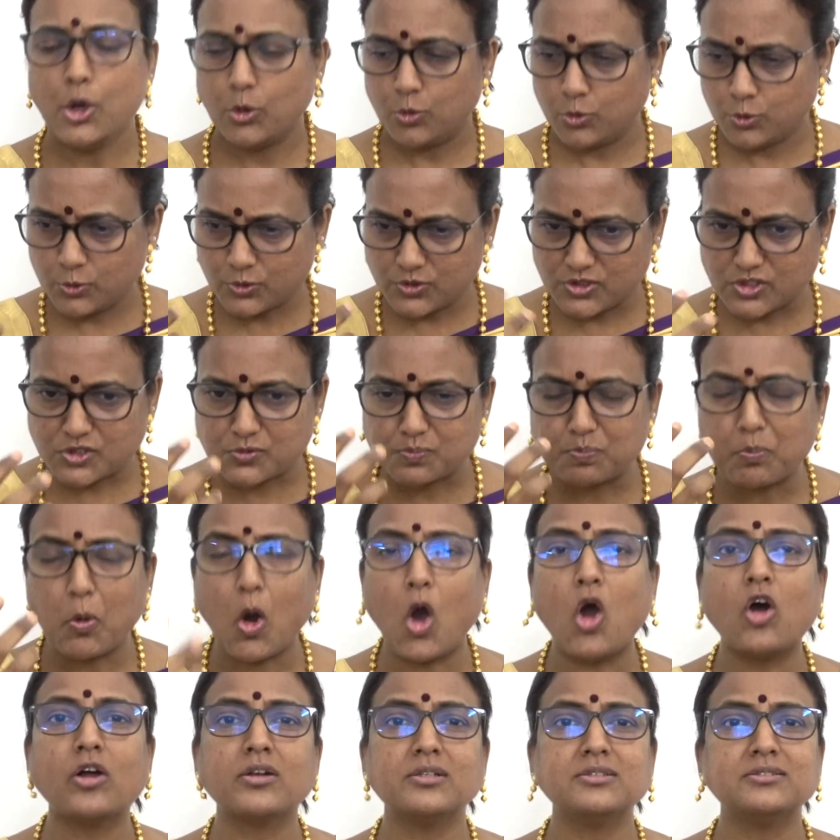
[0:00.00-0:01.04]
who's
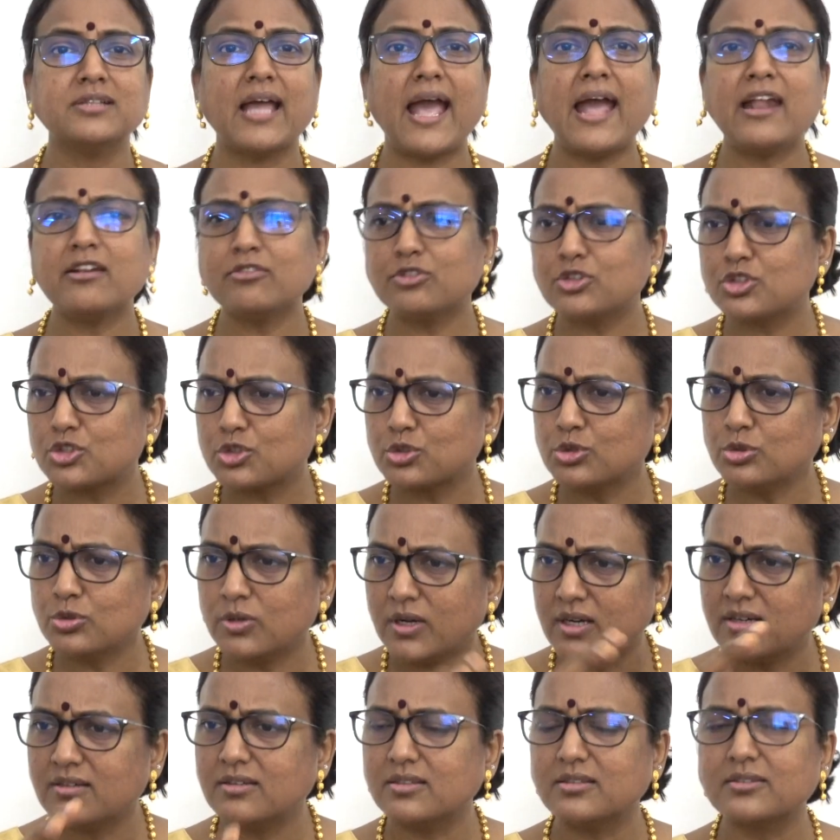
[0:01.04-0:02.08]
born, and
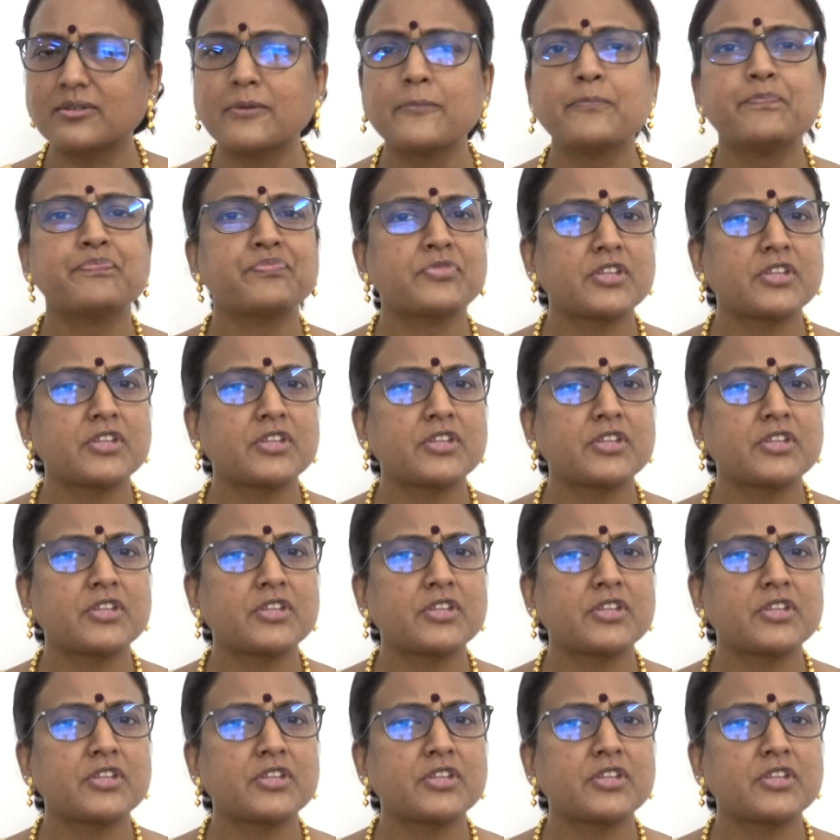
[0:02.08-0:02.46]
through her,